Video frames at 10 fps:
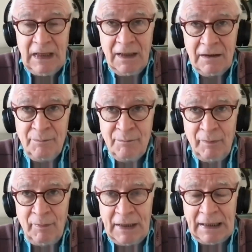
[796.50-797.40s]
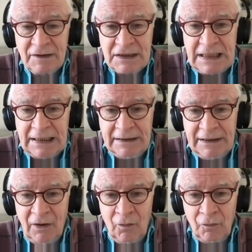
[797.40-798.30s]
And I probably hadn't taken
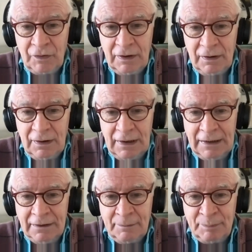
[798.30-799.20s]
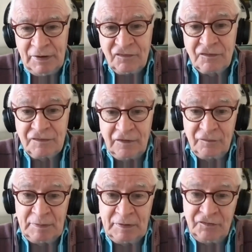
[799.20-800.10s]
it on in the personal
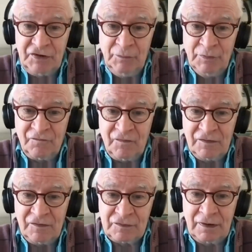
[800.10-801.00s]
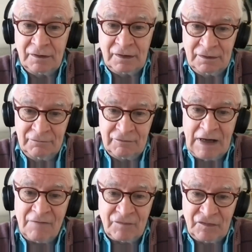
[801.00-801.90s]
sense, because you were the first, other than
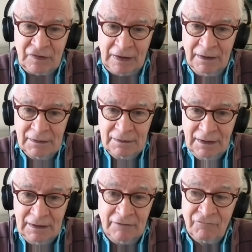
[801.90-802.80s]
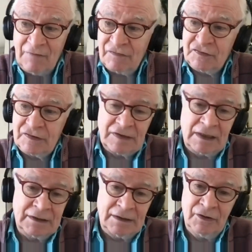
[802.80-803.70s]
Rafferty. And in Rafferty's
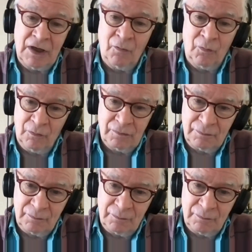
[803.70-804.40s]
case, I didn't know